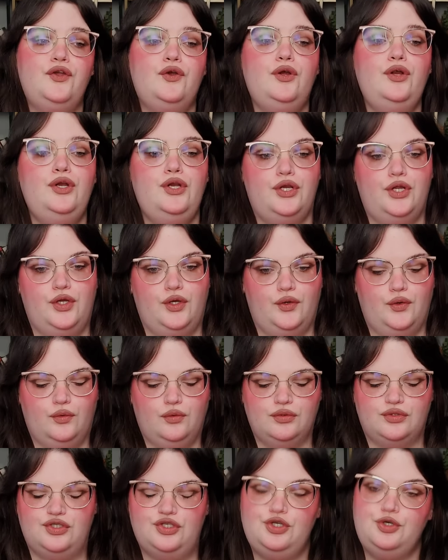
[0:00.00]
you're
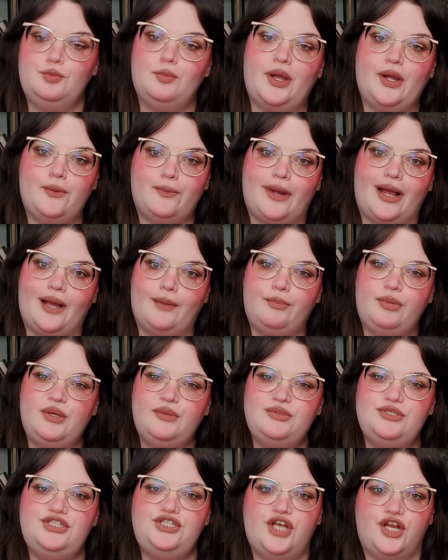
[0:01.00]
new to my
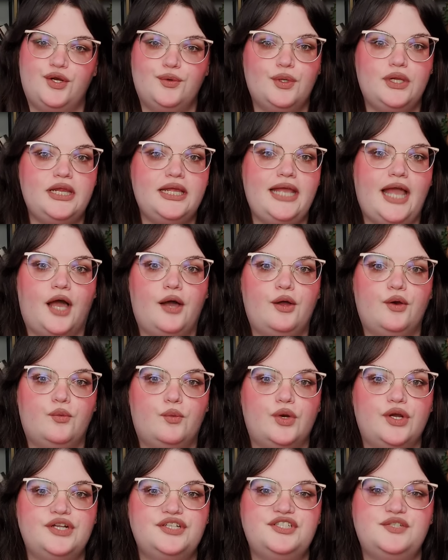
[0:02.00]
wrap-ups, generally how it
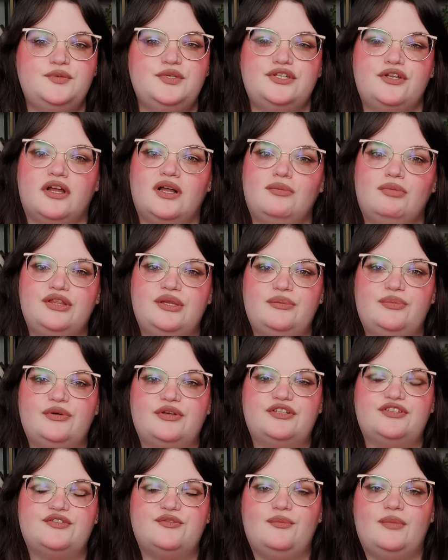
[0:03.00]
works is we talk about the
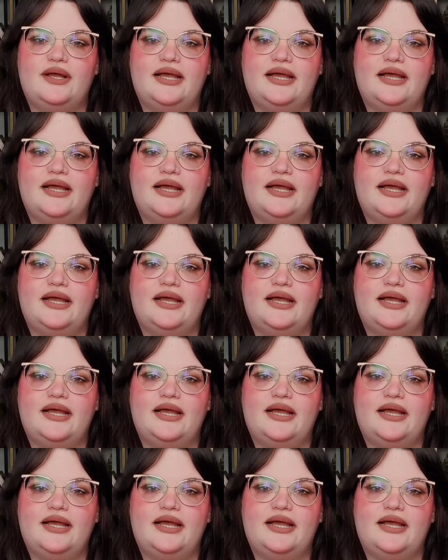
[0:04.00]
books from